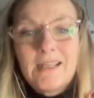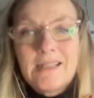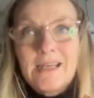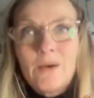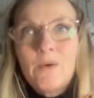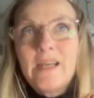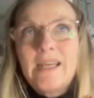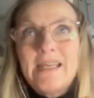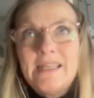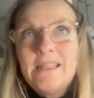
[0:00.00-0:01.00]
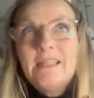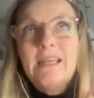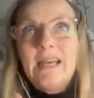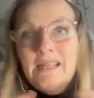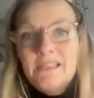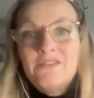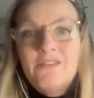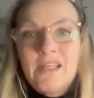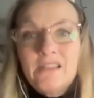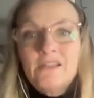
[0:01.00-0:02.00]
Now, in an
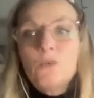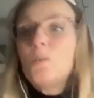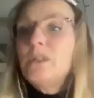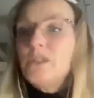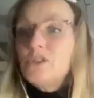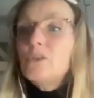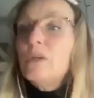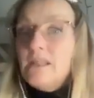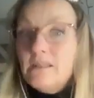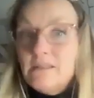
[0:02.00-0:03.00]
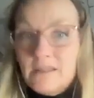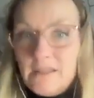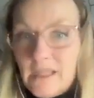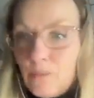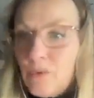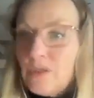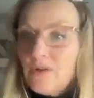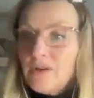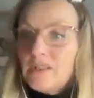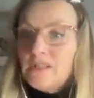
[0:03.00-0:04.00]
event which is going to happen,
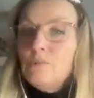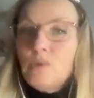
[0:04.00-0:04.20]
i.e.